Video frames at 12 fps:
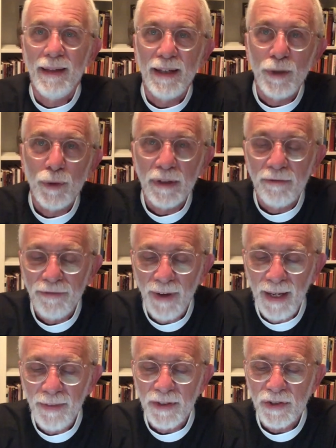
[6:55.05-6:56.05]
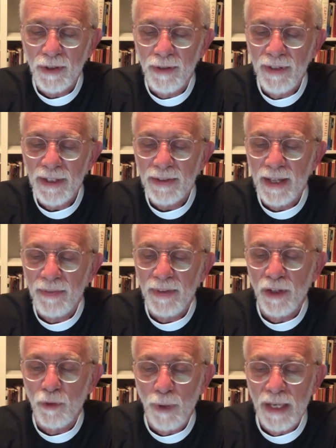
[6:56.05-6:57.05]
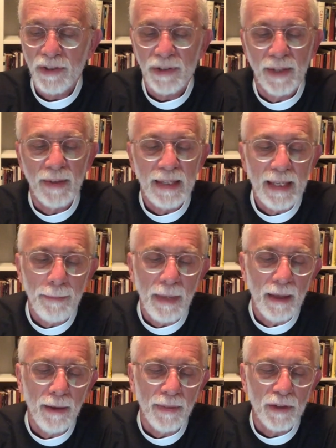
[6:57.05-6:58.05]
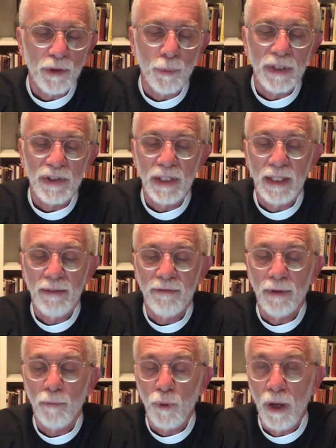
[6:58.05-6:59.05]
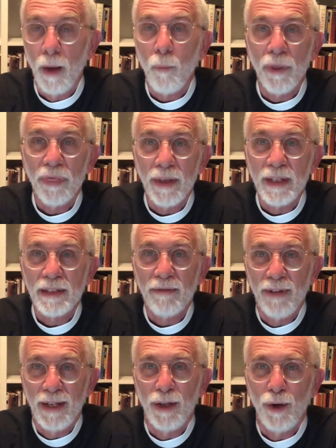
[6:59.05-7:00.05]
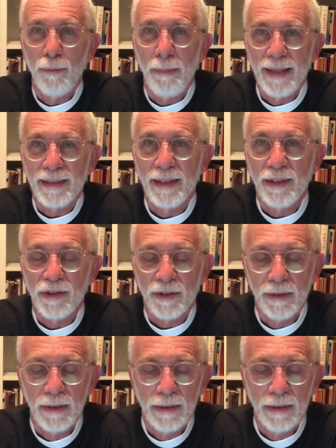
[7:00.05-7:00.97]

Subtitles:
And you can find the service at the address in the email that you received from Realm with this video message.